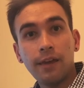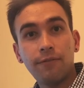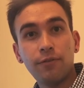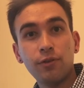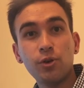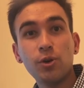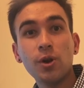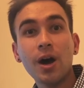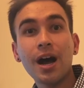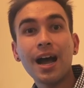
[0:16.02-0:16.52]
If
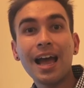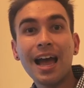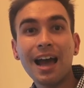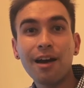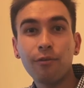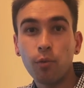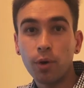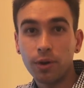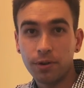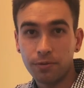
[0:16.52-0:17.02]
you do not
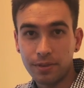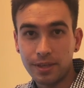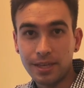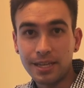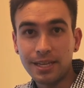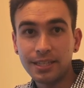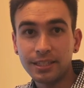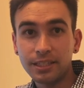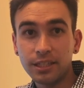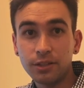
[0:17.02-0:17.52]
have one of
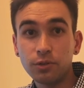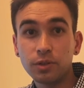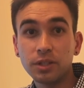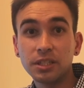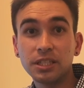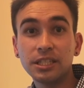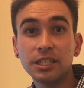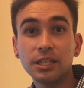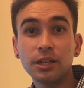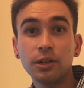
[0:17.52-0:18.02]
these, you can
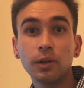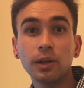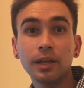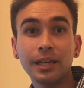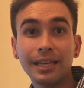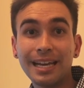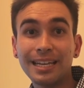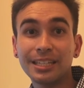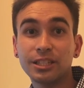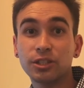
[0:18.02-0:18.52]
still
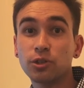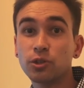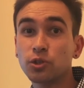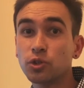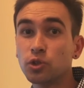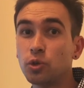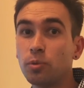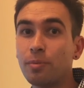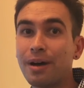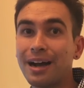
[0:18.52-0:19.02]
get
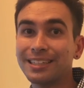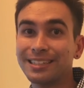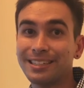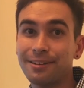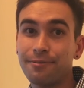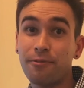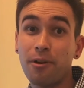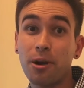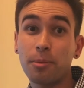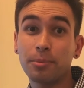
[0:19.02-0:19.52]
surgical masks
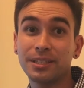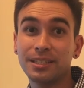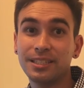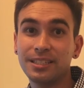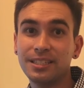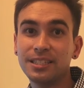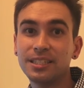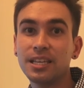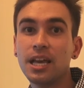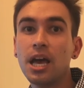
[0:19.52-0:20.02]
at
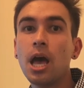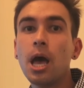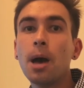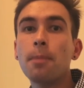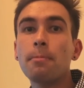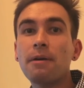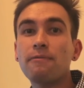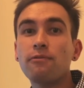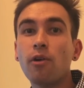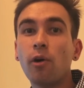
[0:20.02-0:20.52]
pharmacies
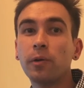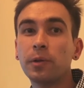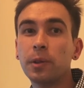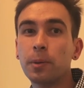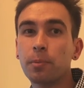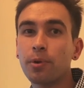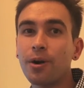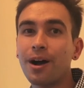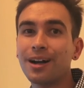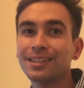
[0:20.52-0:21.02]
by following the
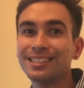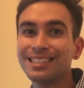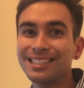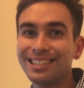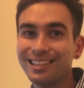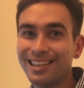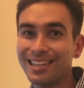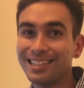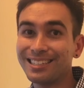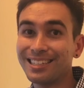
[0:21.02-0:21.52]

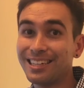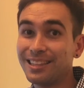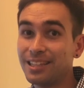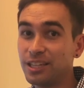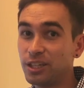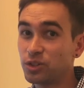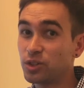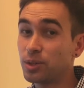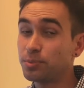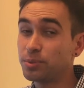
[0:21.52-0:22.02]
process linked in the
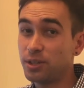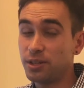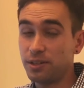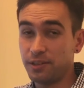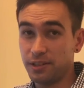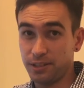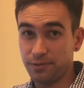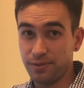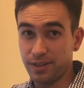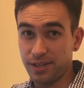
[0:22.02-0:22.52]
description of
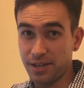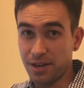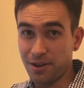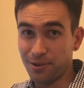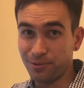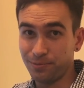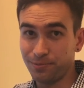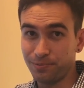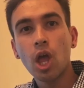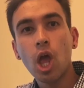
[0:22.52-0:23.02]
this video.
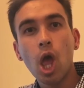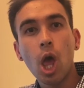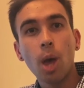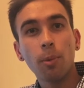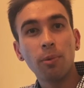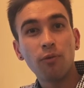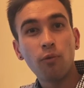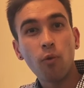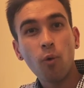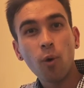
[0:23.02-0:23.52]

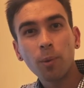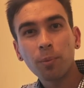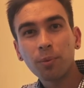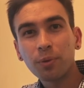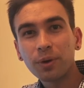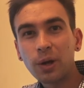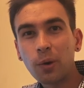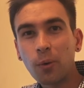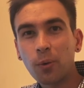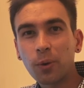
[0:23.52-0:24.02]
Before
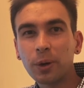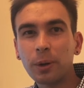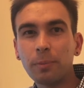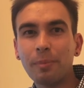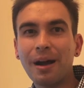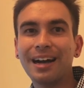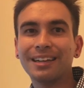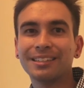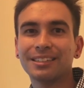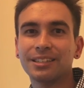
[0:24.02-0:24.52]
pre-ordering
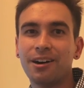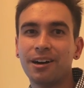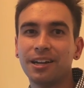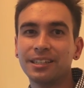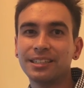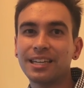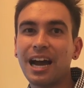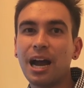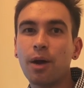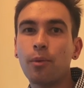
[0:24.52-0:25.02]
masks on
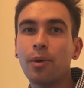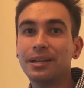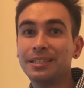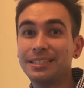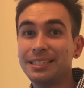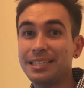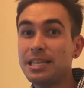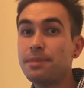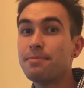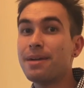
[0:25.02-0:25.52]

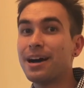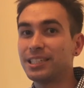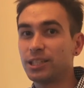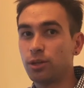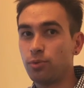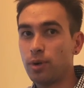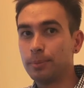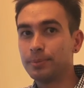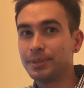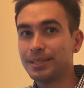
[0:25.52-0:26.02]
Taiwan's
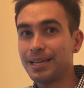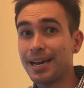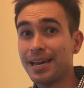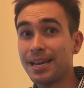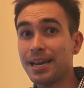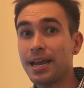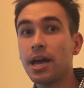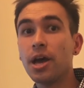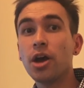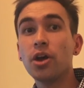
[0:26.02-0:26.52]
e-mask website,
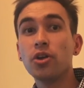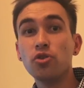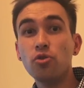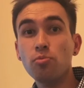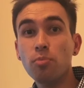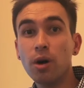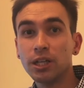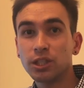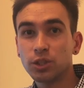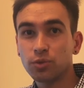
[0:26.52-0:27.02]
you
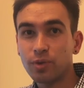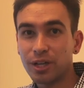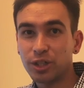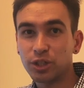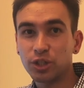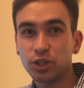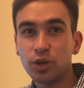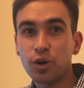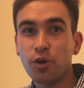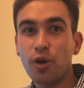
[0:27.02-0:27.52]
must
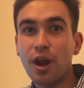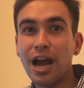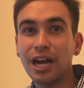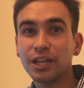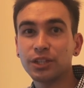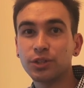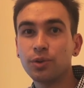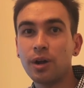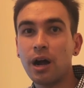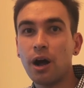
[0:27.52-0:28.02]
register your
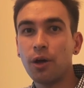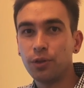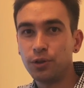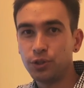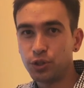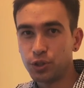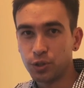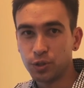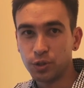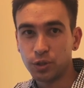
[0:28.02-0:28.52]
National Health
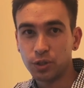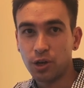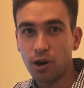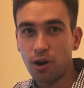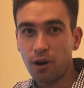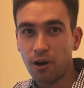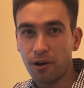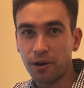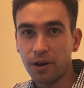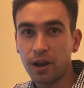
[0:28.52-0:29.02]
Insurance
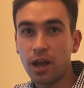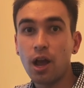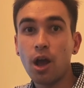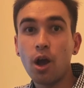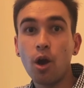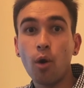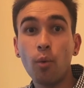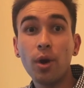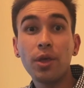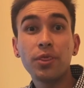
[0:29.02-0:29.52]
card
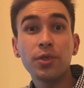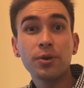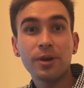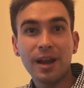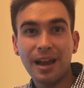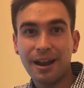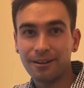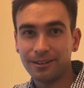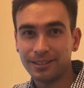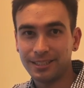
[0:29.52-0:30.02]
with your
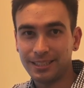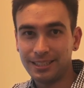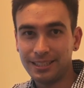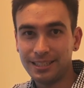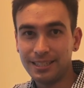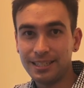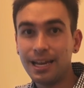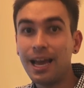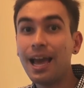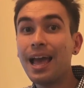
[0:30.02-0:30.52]
ARC
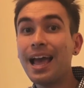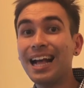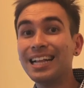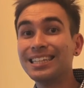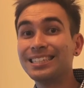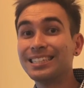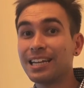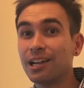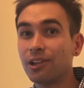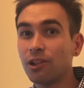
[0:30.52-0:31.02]

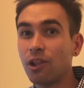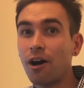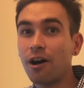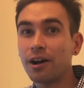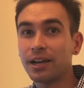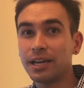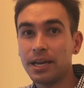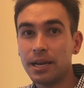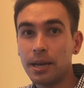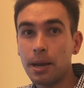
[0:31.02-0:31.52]
and set a
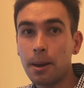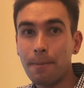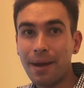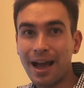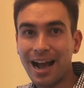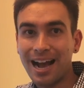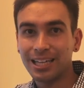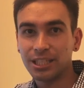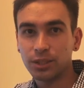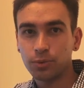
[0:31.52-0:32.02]
login
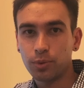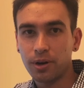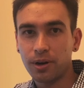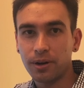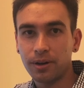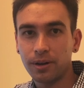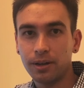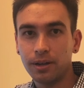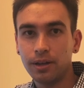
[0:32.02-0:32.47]
password.